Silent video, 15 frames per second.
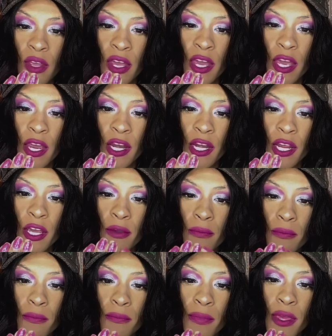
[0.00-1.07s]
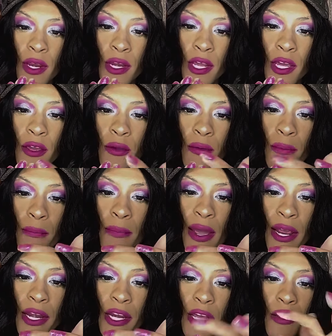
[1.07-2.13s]
Any, mini,
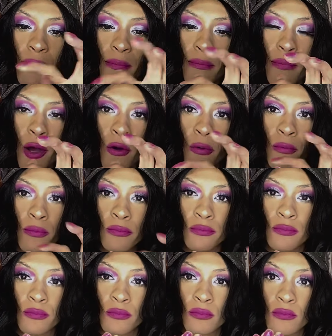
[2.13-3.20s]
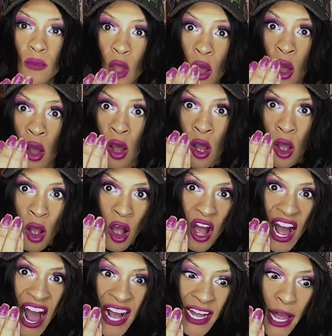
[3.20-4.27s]
miny, mo. Oh,
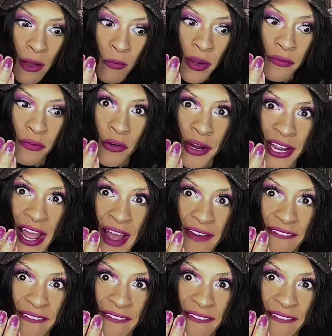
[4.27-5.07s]
I got one for ya.